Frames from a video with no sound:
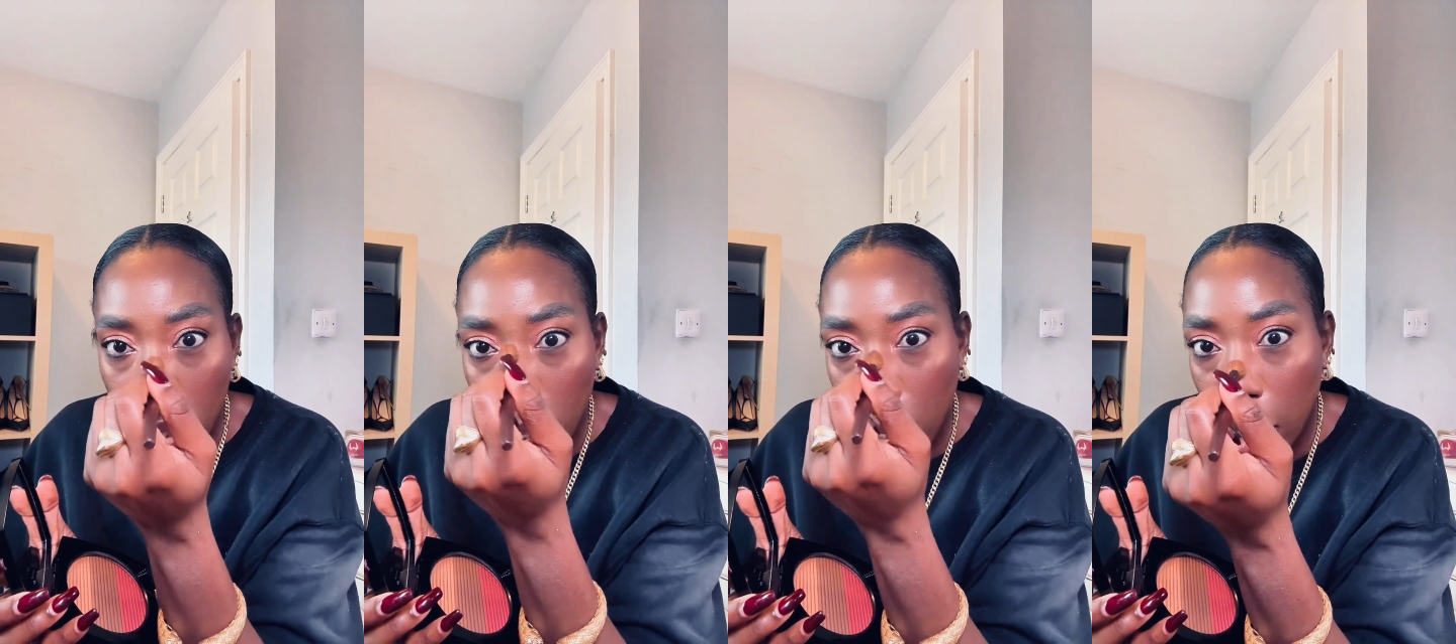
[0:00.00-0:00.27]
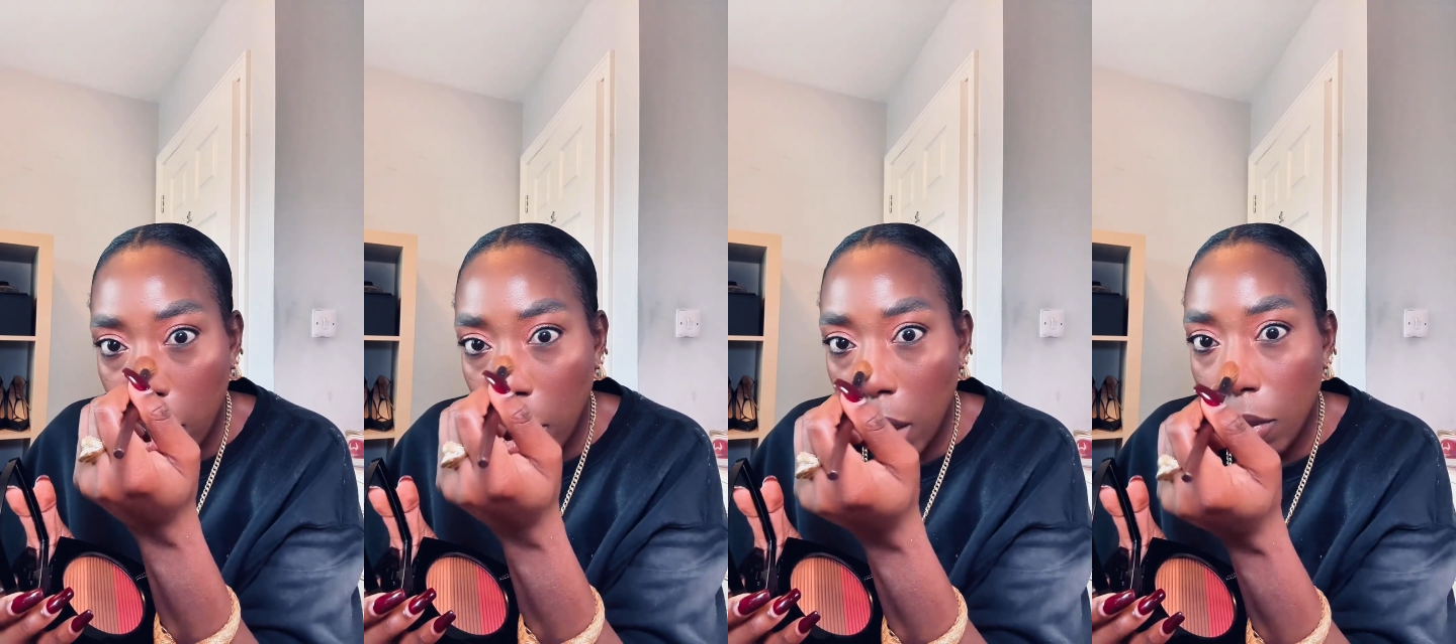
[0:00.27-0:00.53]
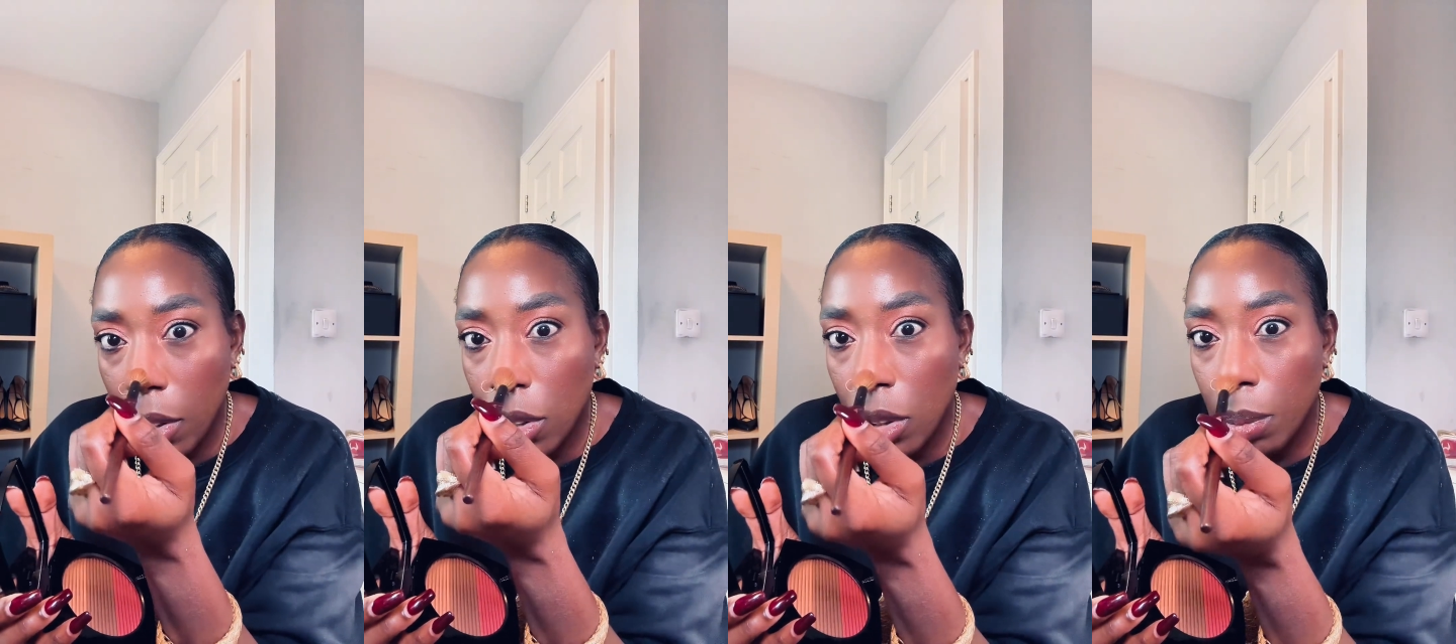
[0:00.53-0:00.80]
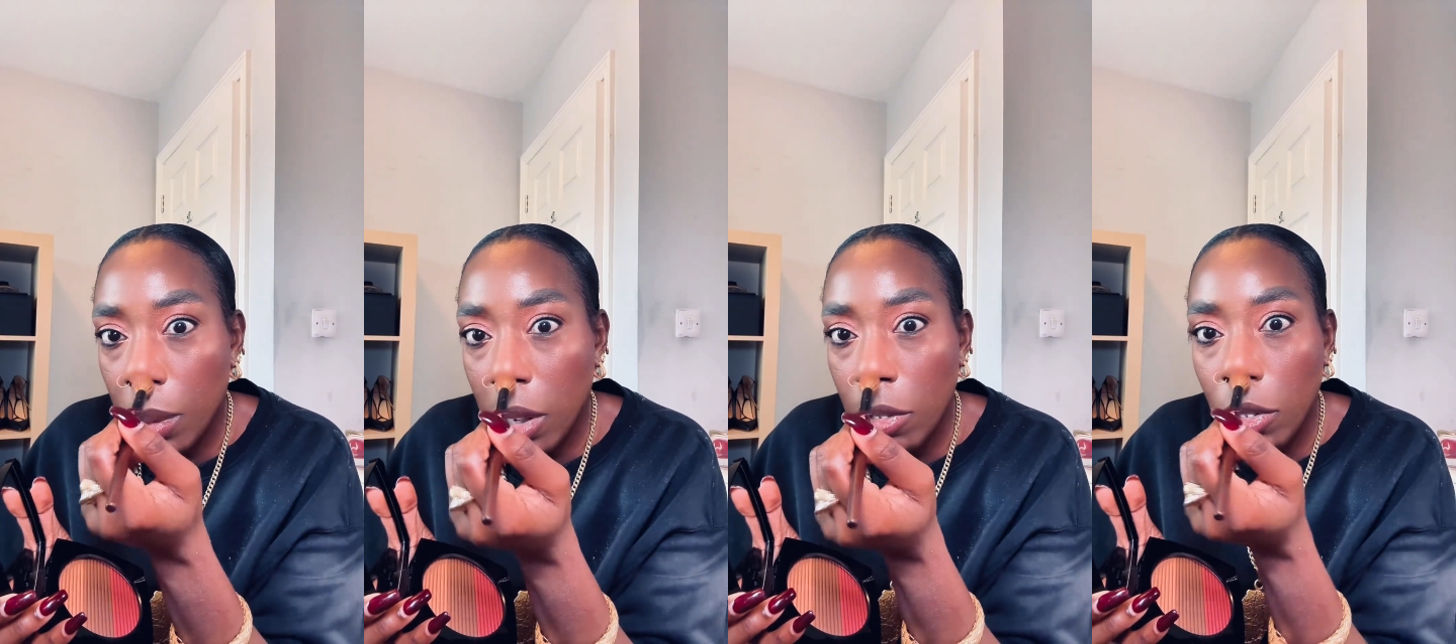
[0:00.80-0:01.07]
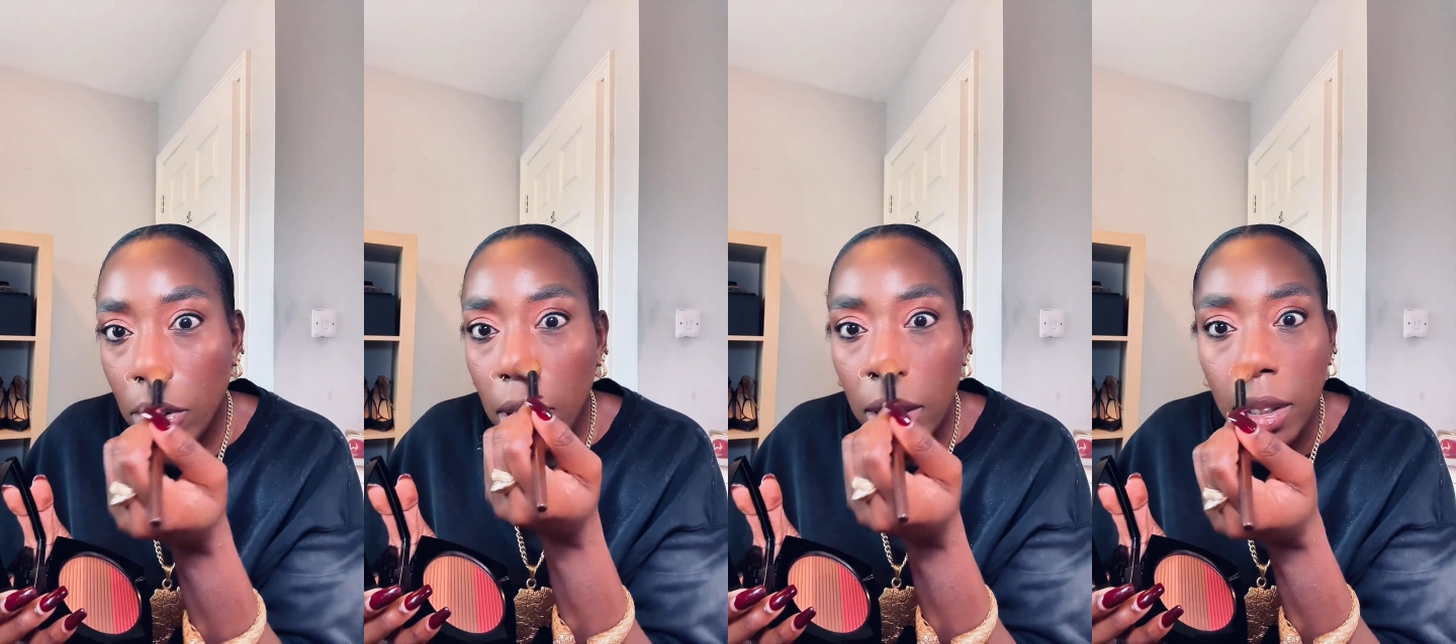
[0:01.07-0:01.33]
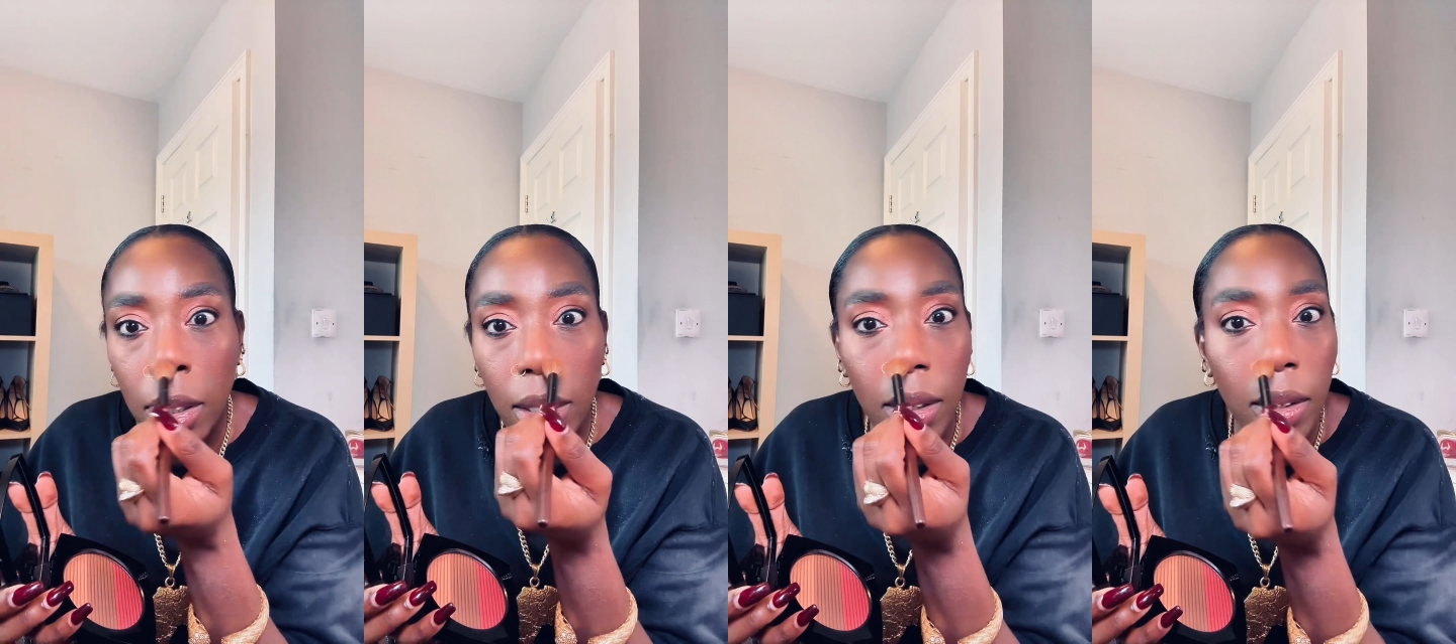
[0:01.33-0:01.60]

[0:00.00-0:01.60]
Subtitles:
and I gave it to my friend.